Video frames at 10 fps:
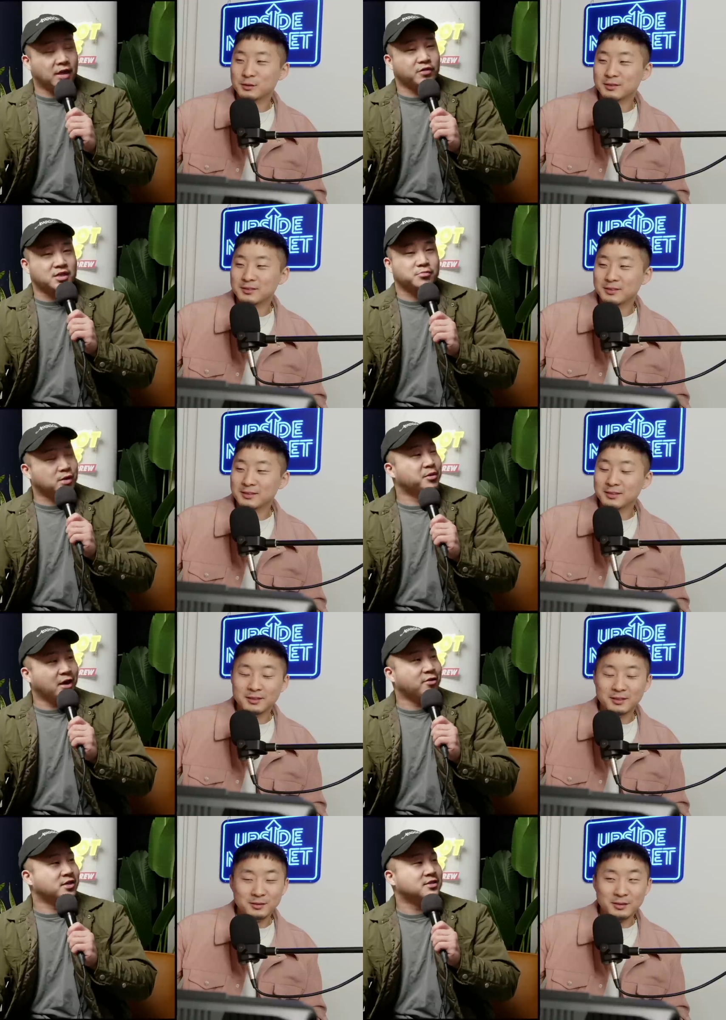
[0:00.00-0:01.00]
Speaker 1: definitely some
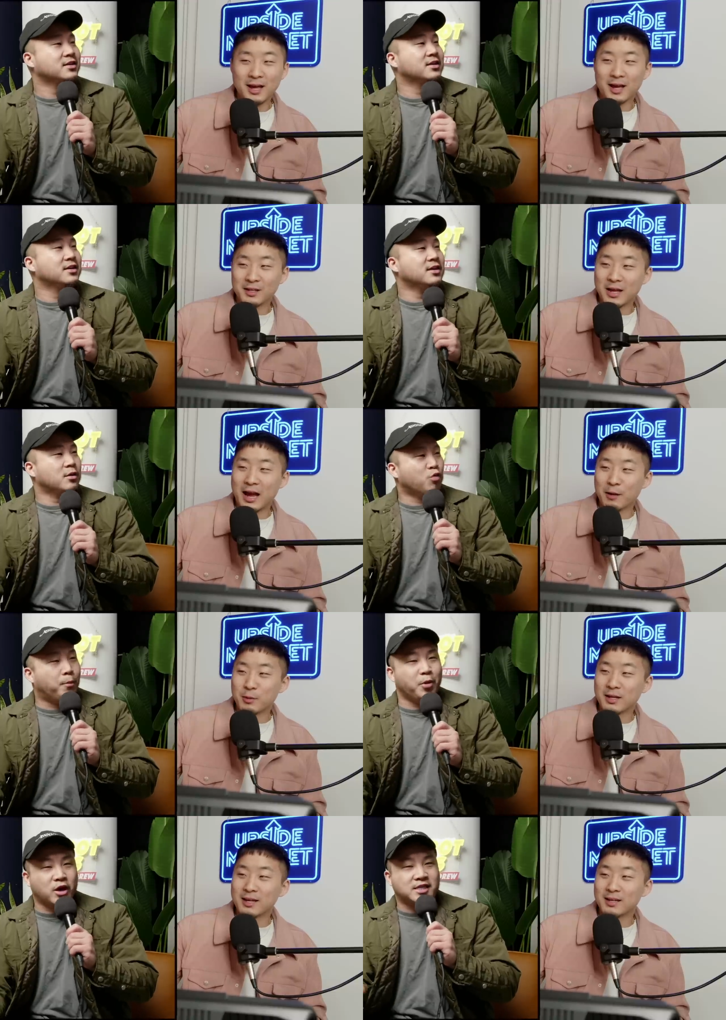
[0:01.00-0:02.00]
similarities yeah yeah well
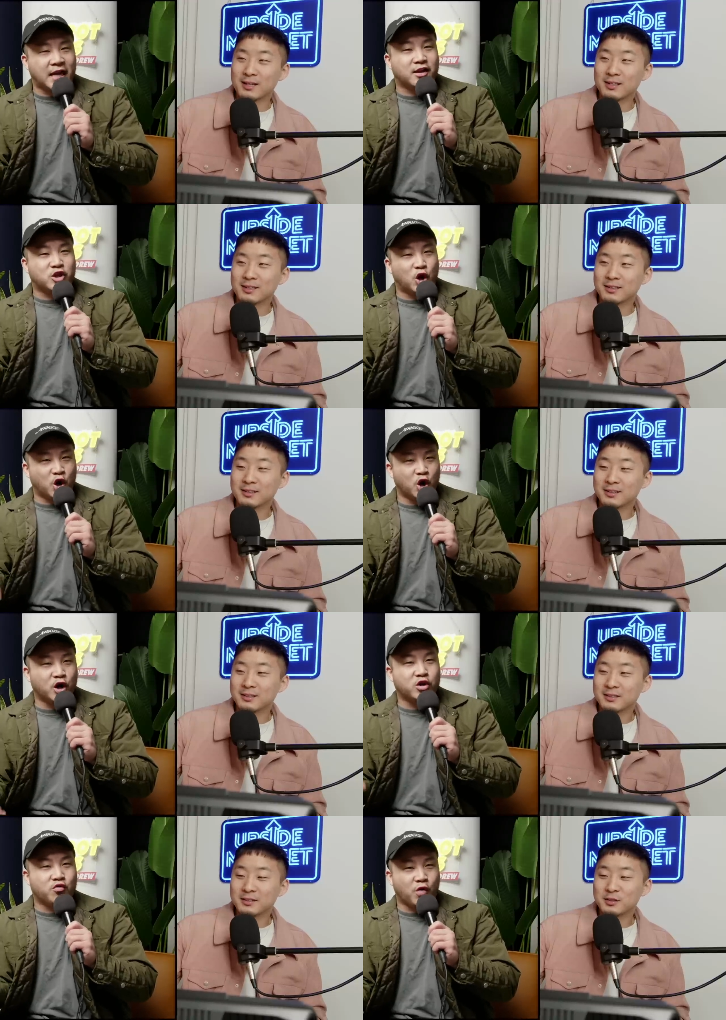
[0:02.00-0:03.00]
I mean, boogie's like the
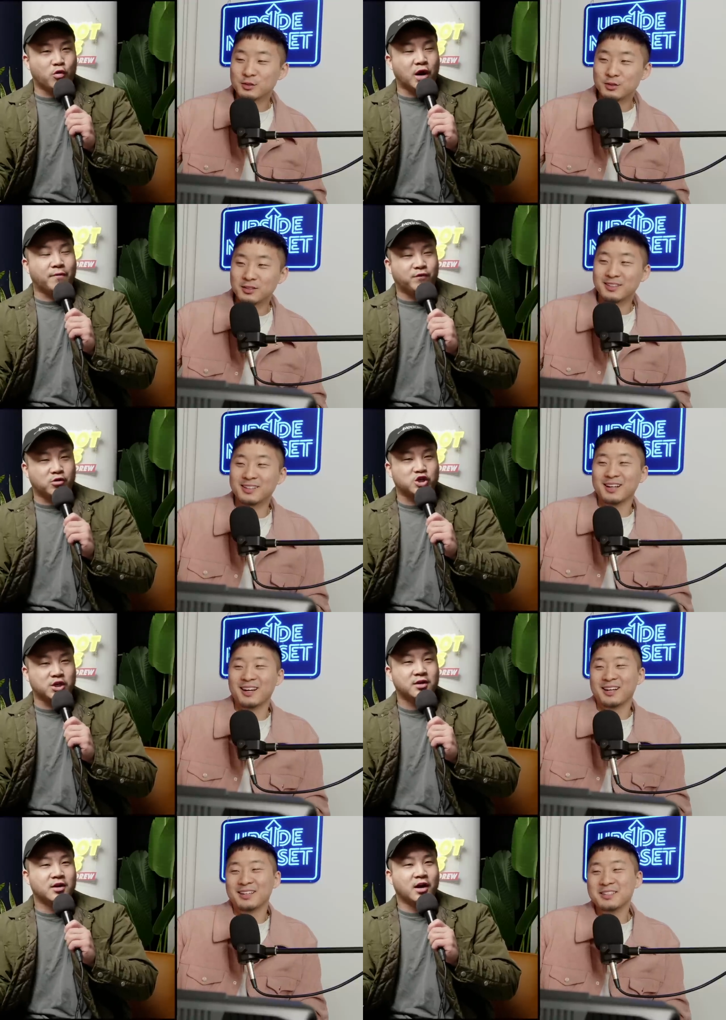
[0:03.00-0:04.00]
hood grown-up
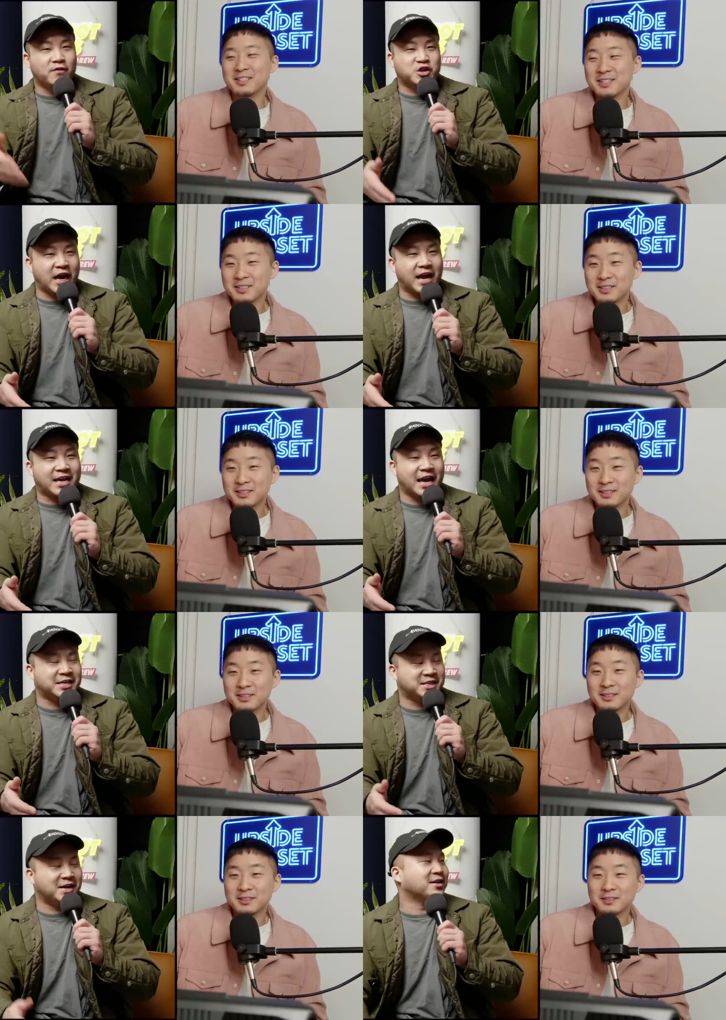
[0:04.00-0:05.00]
version of Chang
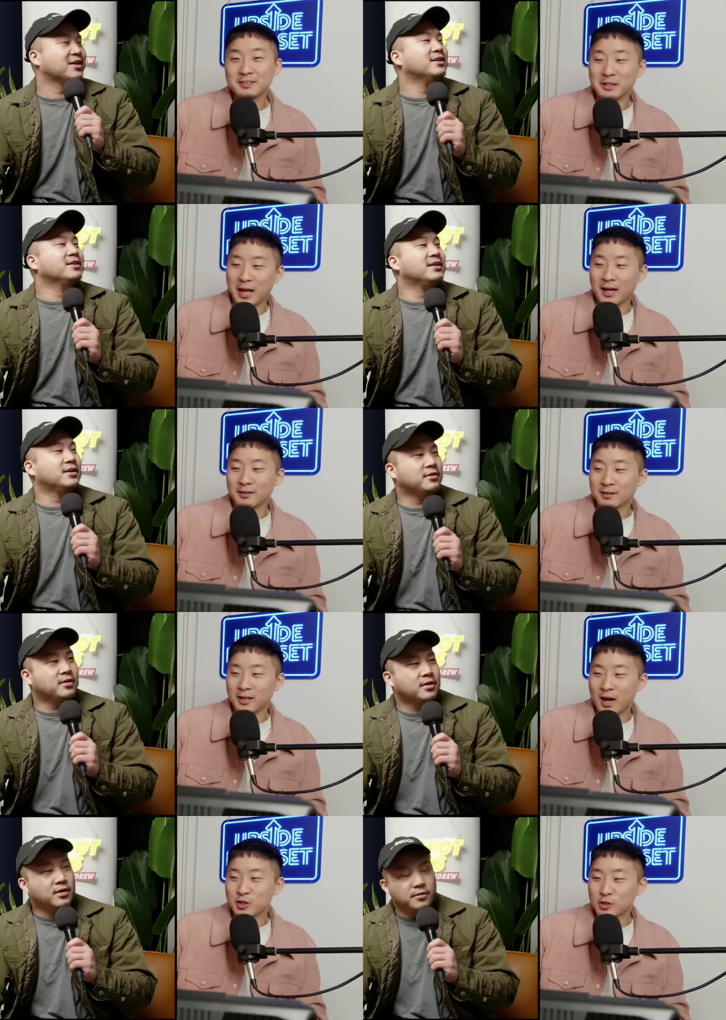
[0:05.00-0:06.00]
Can dunk yeah
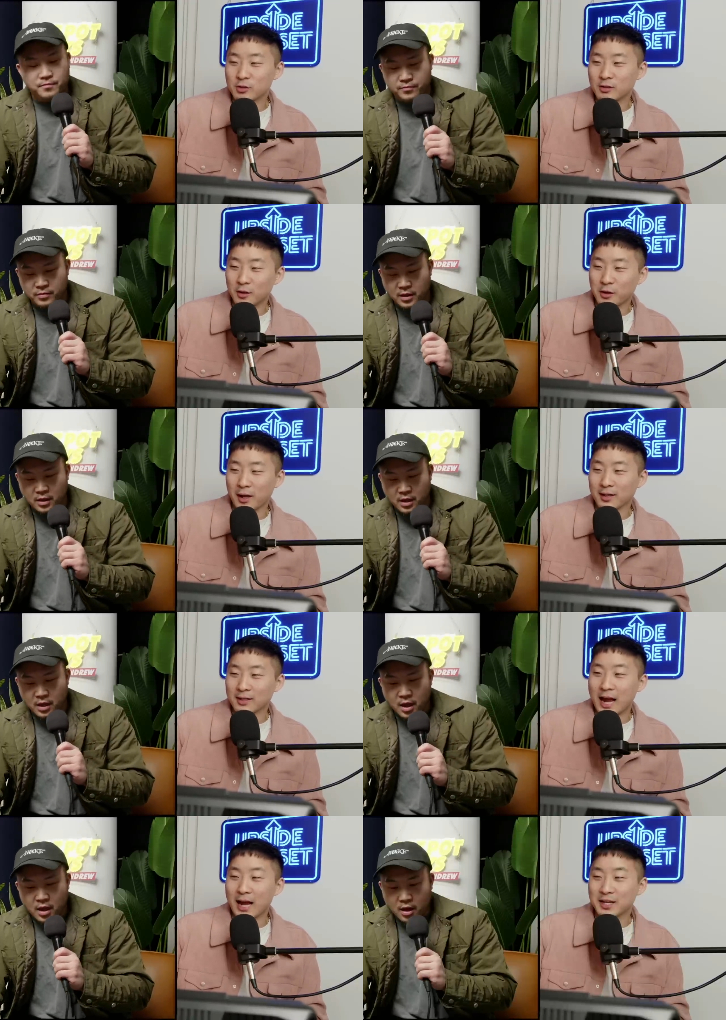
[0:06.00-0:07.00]
Speaker 2: logical okay
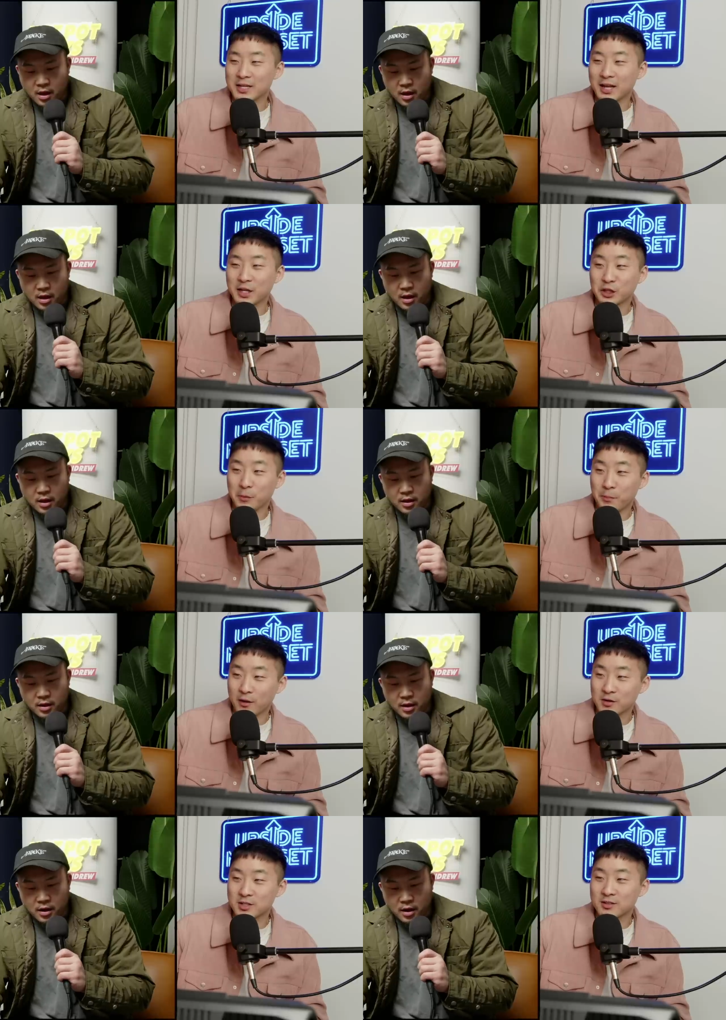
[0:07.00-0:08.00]
yeah i get i get the
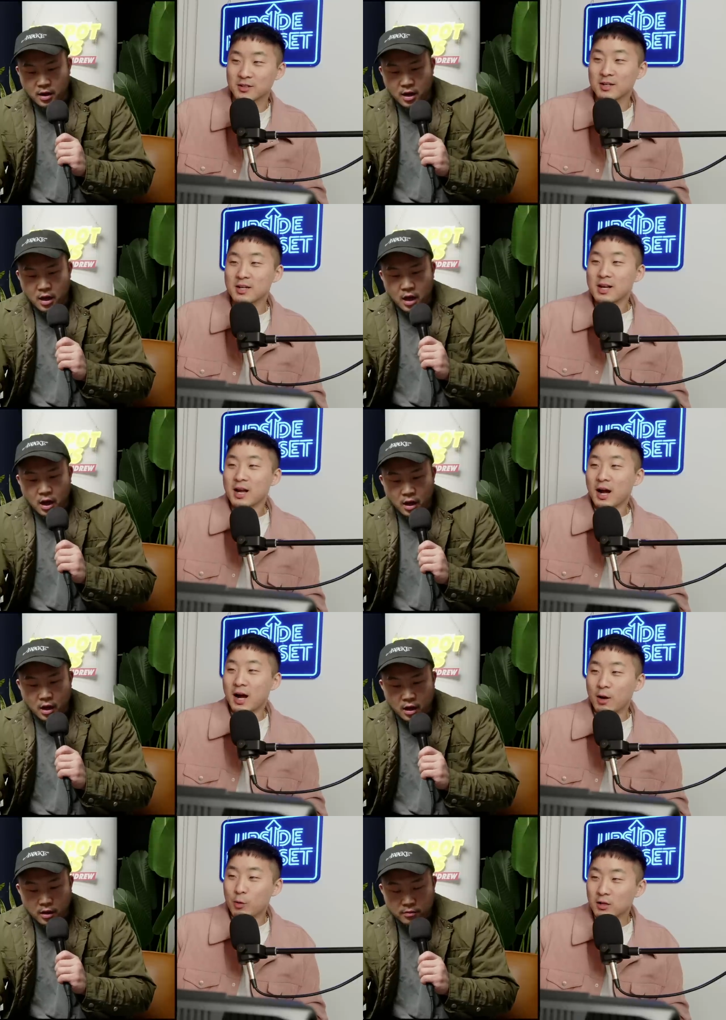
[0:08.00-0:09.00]
comparison
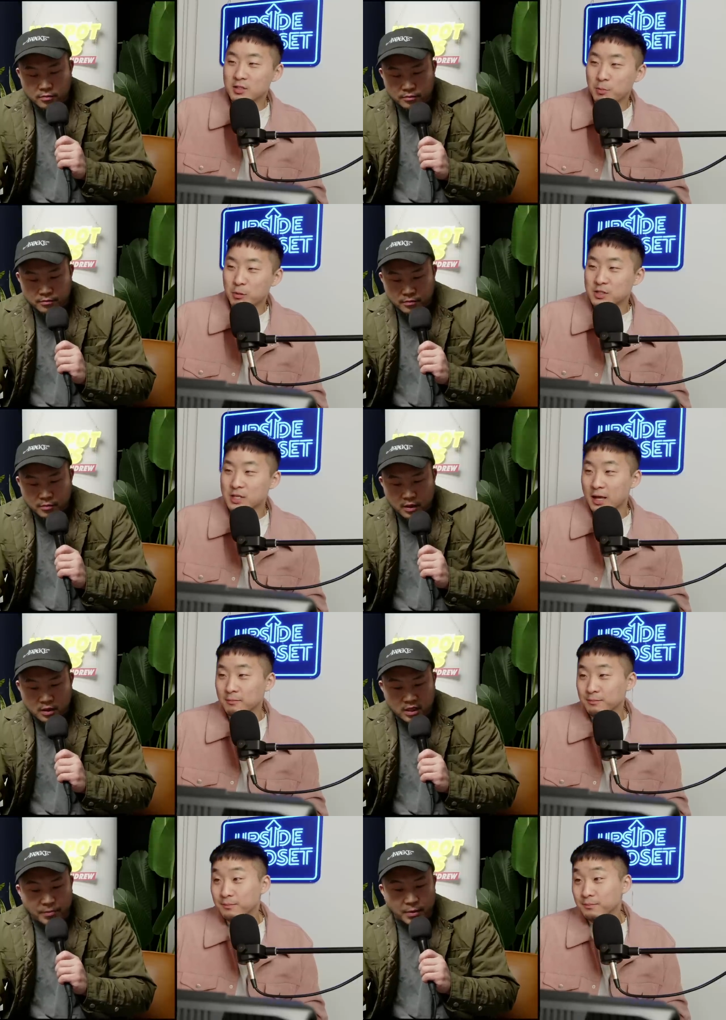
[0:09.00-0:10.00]
uh, what else did people say?
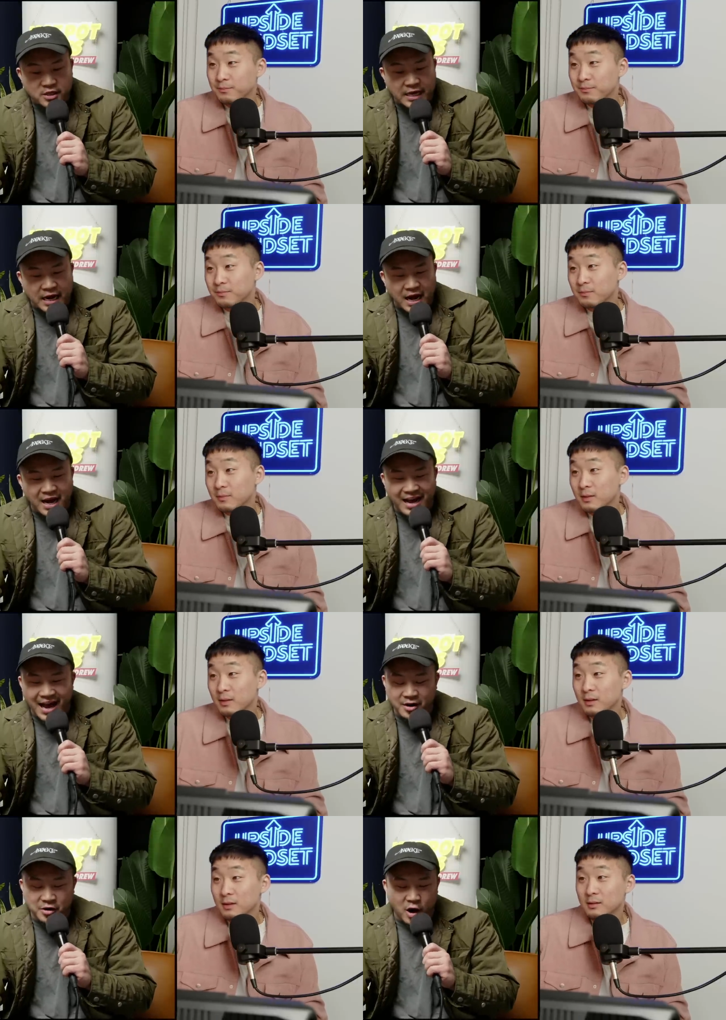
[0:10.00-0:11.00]
Some people said, uh,
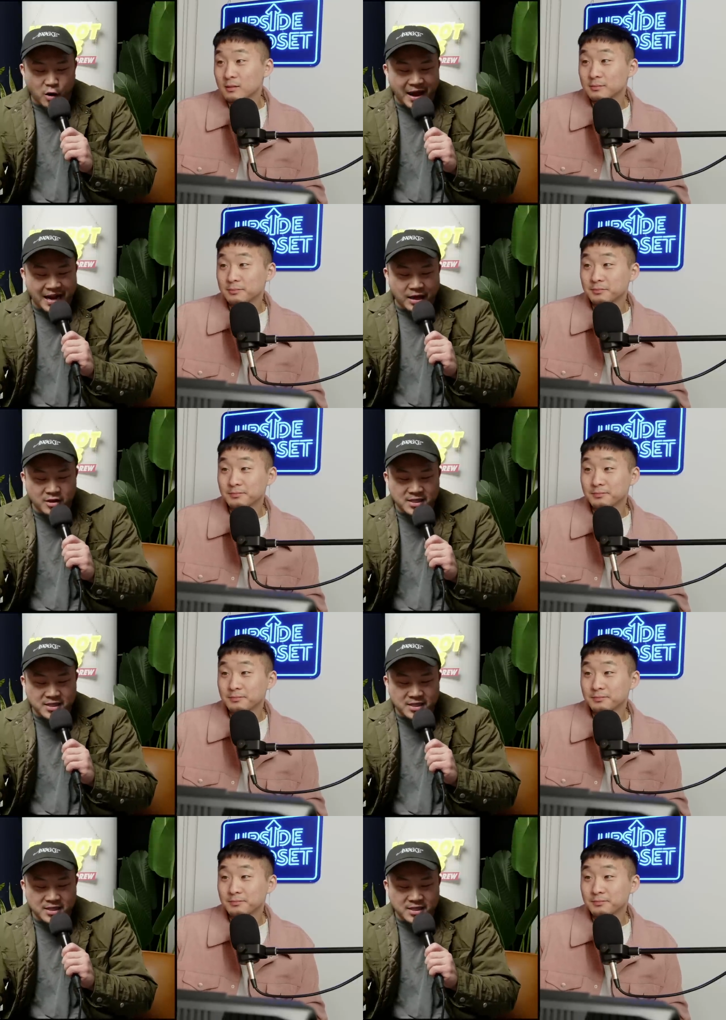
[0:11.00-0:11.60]
Speaker 1: I don't know, man. It